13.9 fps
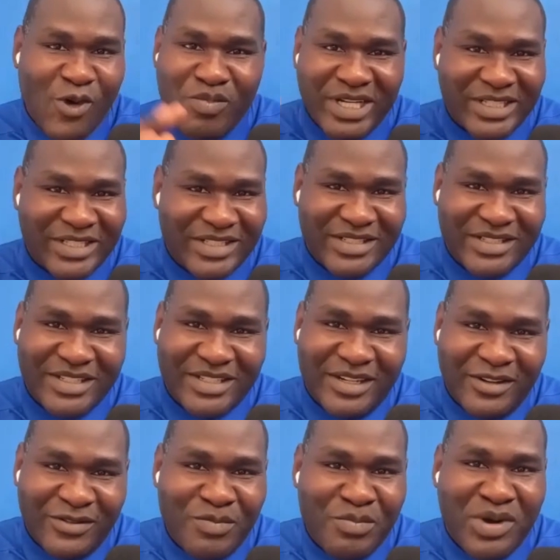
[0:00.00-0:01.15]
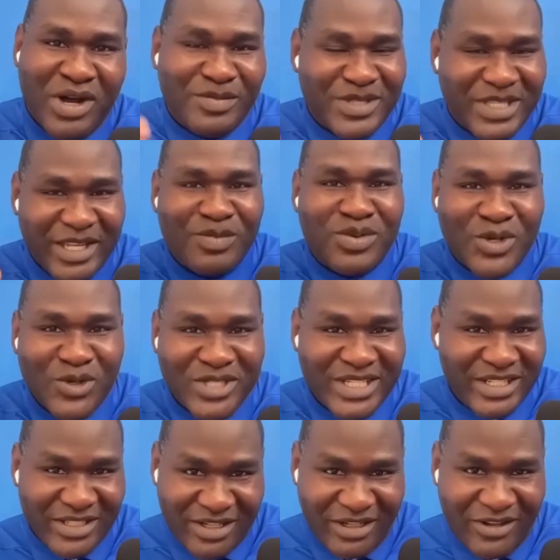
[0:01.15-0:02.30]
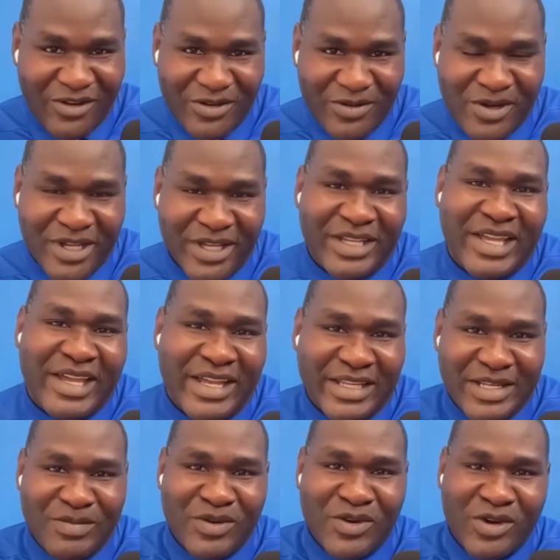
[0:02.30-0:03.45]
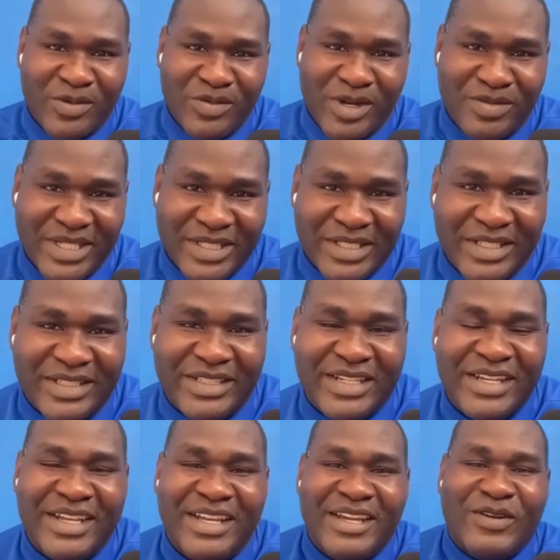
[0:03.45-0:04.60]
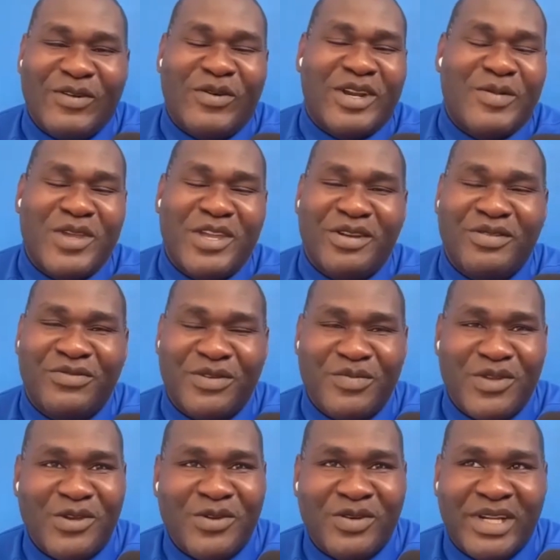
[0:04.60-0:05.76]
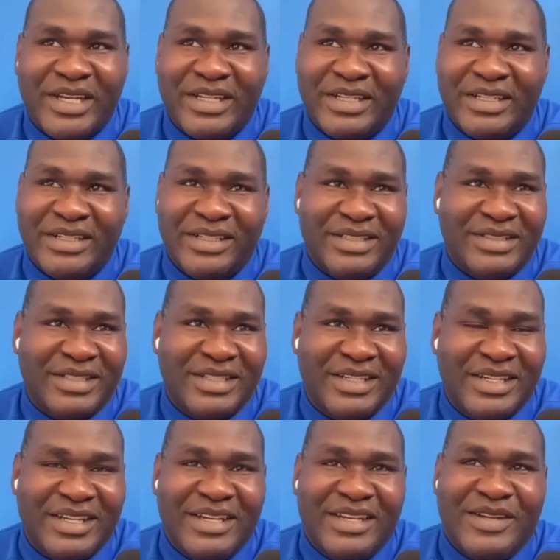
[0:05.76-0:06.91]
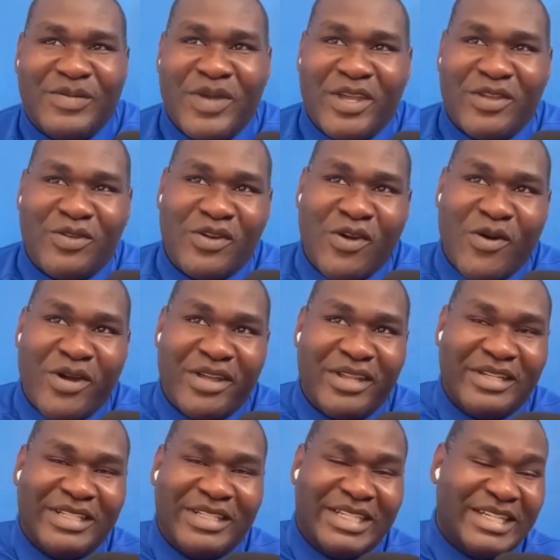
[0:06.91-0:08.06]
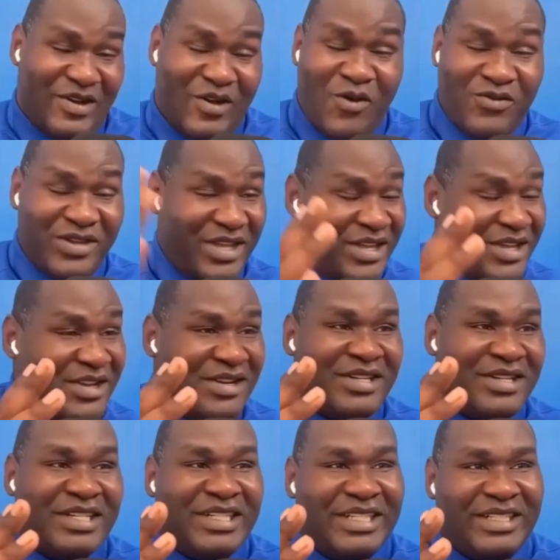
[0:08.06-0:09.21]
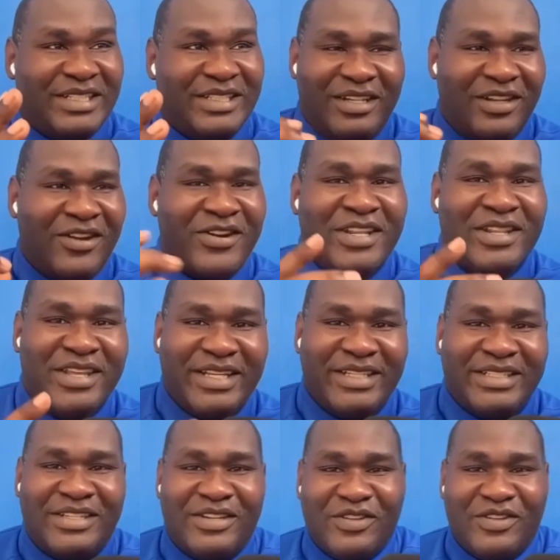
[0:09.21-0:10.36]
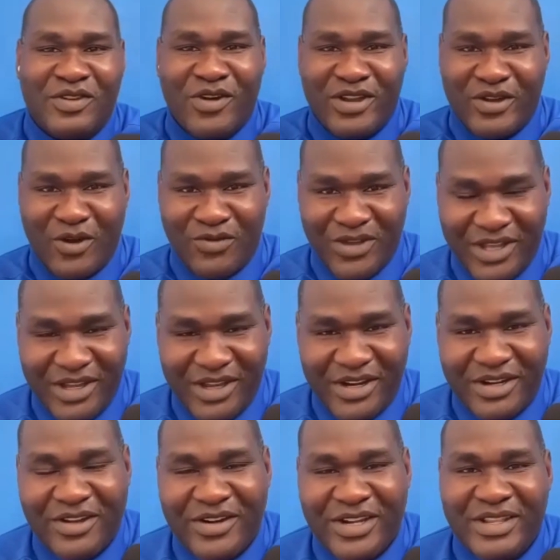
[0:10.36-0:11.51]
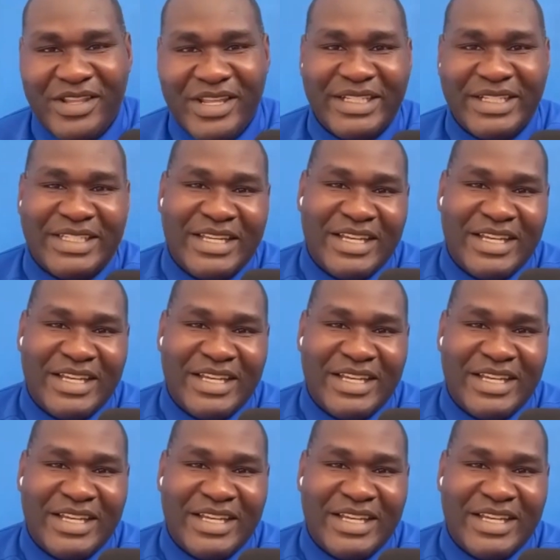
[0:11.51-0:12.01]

bunch of bumps and bruises along the way as I'm growing my business. What I'm hearing from you, right, is man, you going over here learning this, you going over here learning this.